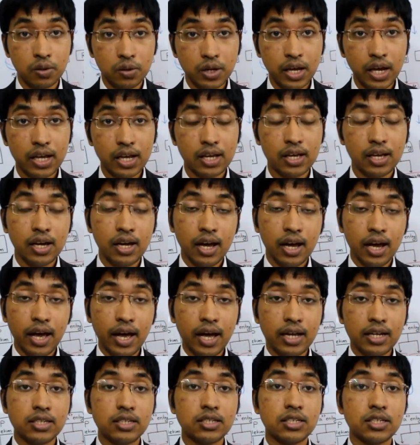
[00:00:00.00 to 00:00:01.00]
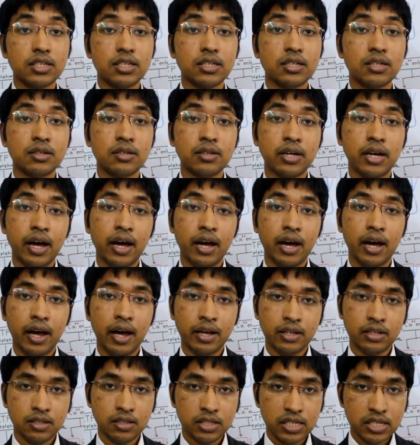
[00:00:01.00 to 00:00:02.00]
Okay, and
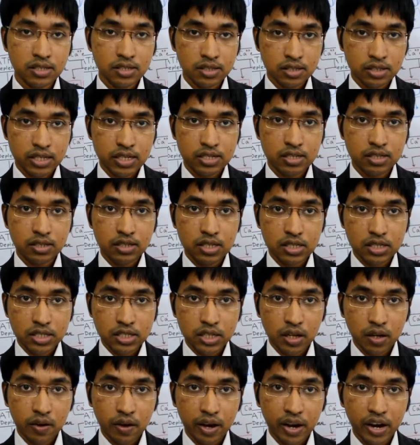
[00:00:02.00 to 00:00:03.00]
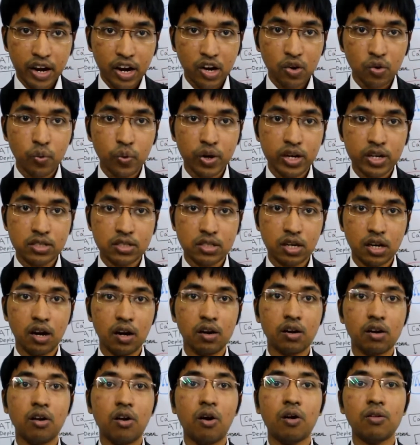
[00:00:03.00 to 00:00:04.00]
since his distal airways
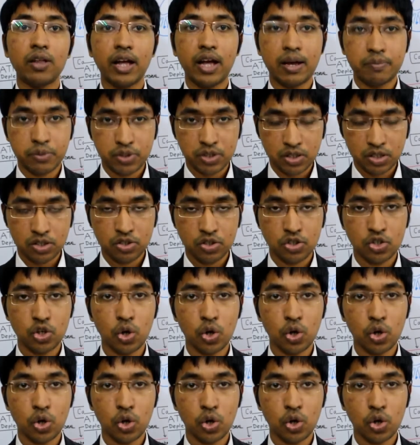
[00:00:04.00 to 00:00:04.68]
are collapsed,